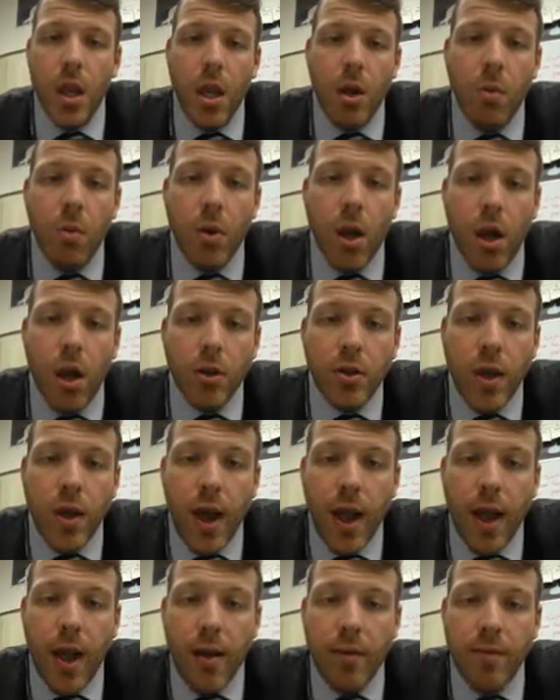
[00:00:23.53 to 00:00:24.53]
And we also
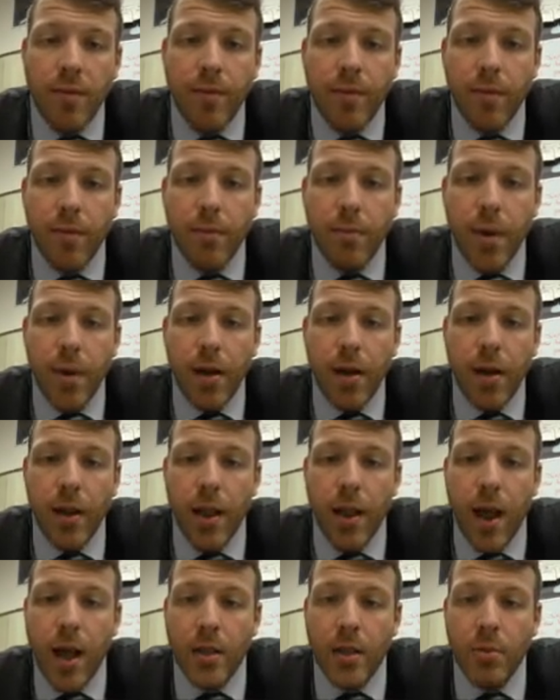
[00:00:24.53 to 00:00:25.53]
have parallel
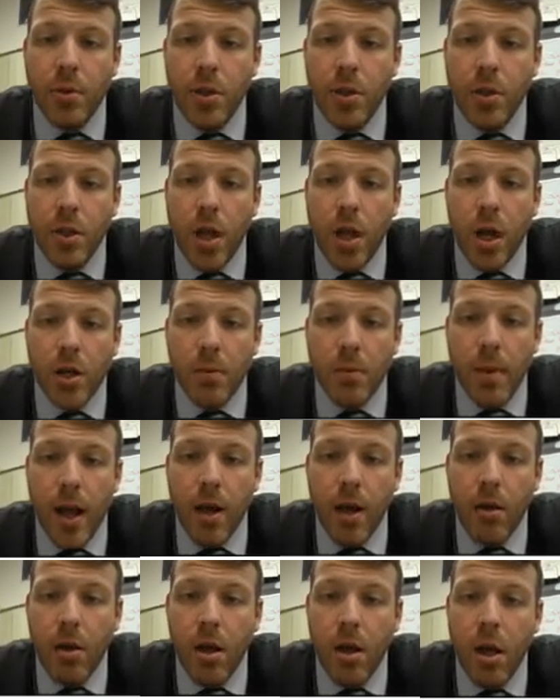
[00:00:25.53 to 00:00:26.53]
lines, we just talked
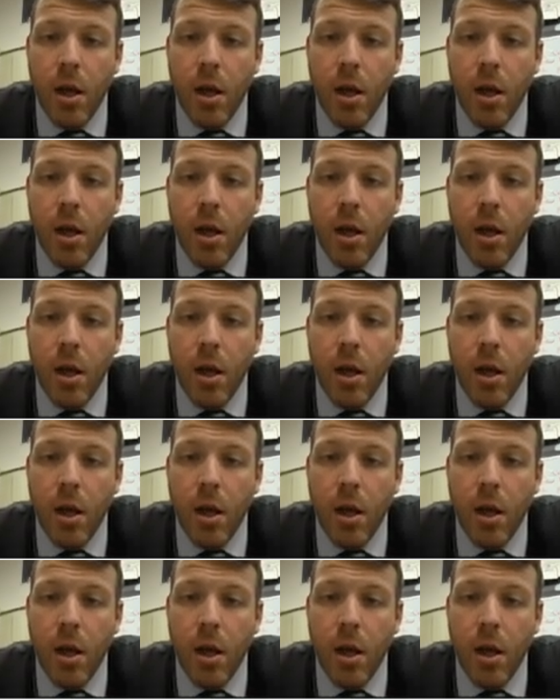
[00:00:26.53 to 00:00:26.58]
about,